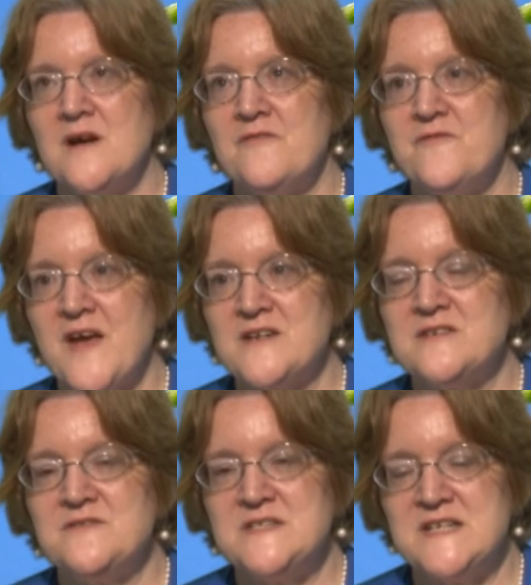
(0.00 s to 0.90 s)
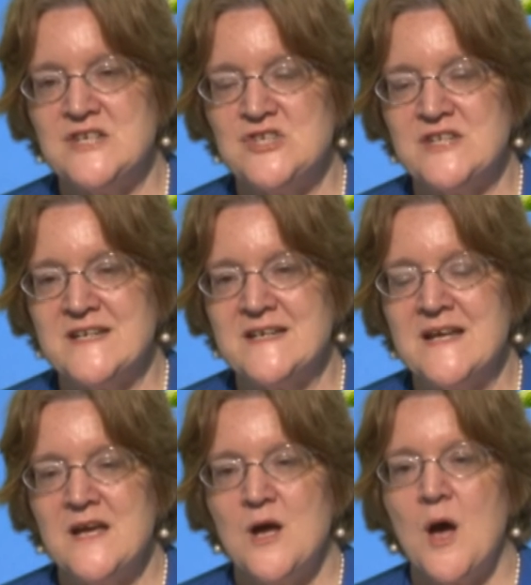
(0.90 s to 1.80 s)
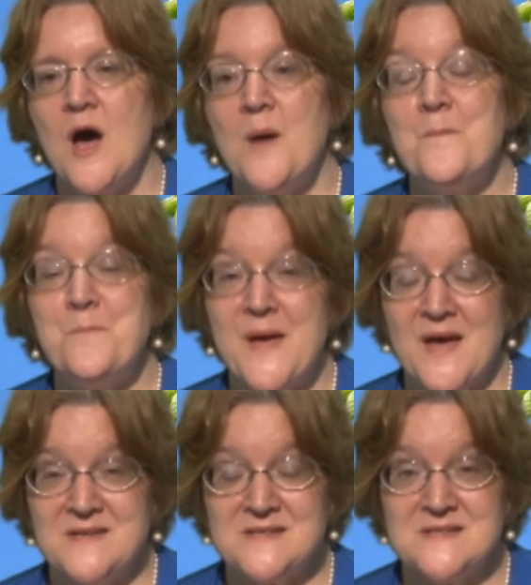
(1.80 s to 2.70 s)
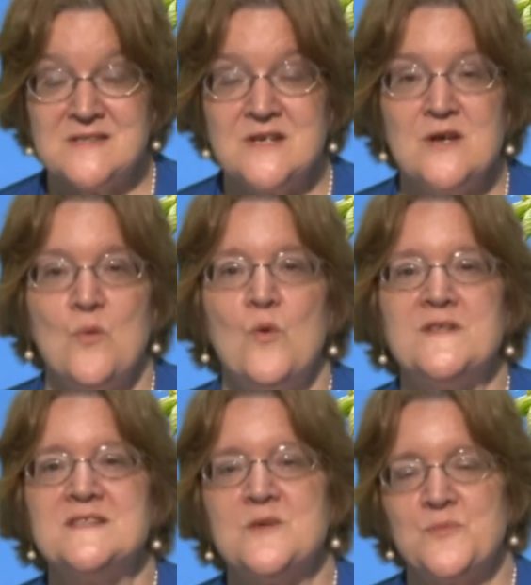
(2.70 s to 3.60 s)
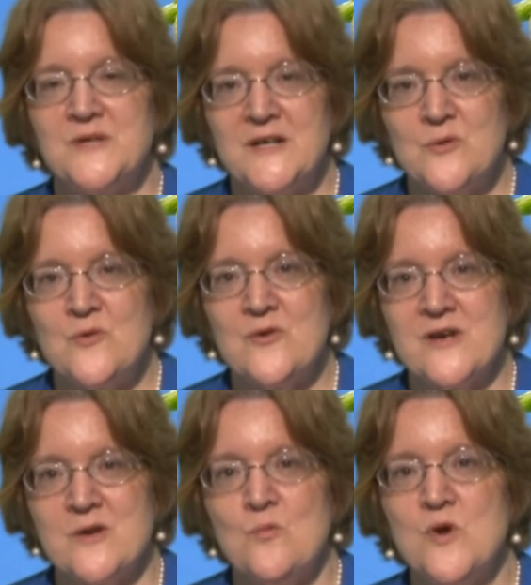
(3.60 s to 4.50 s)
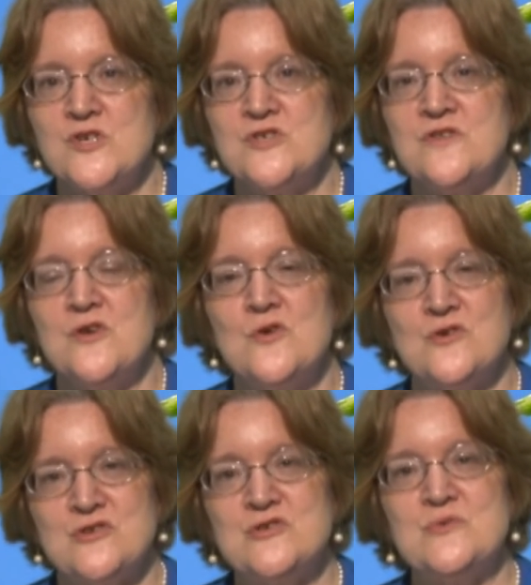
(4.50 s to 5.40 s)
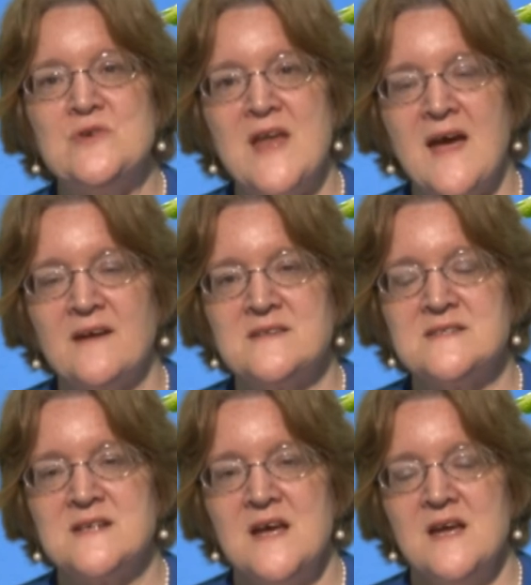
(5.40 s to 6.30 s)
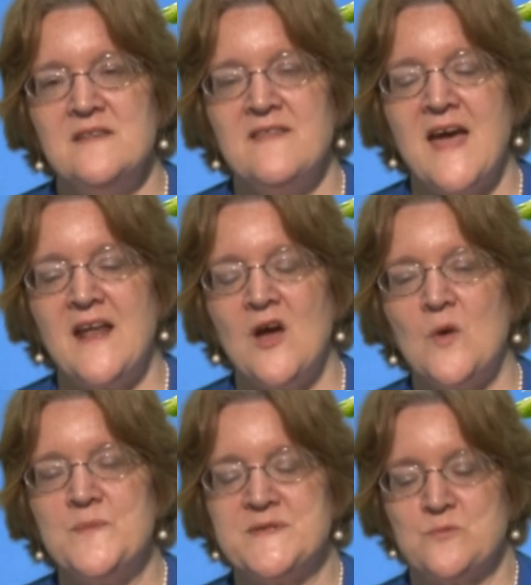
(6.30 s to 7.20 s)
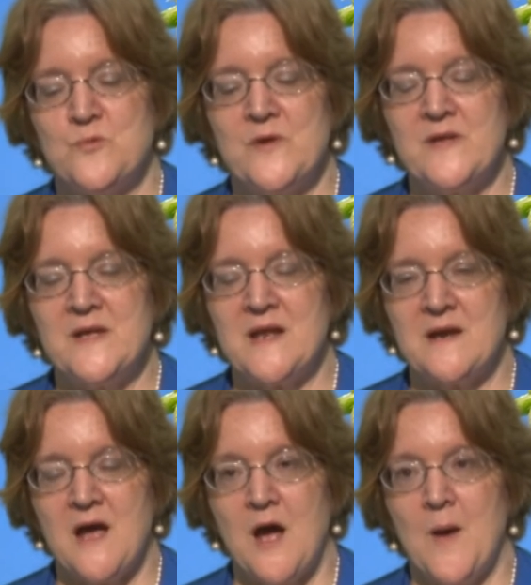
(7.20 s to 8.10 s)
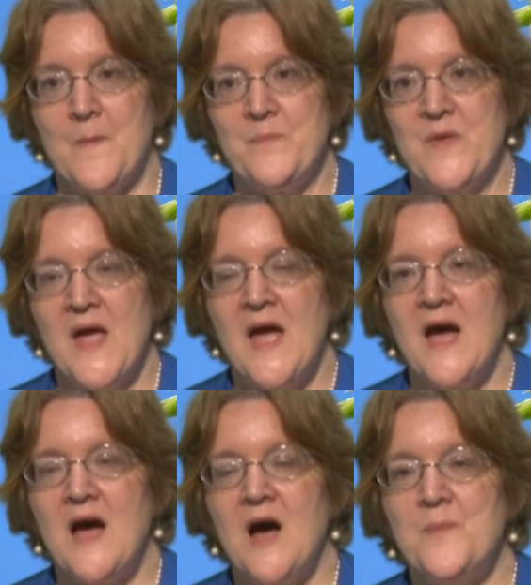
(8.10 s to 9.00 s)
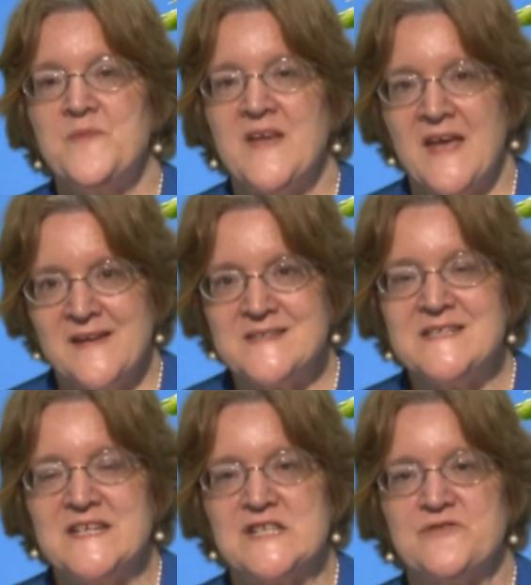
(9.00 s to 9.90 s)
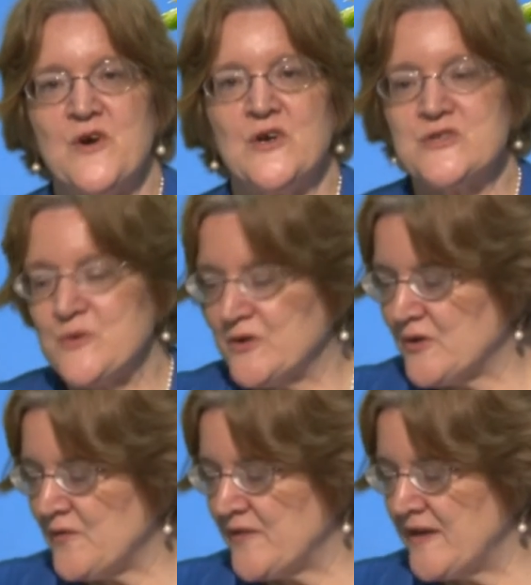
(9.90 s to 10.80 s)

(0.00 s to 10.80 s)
effective teaching, best, what's the priority, what should the nurse do next. That helps really up the ante as far as critical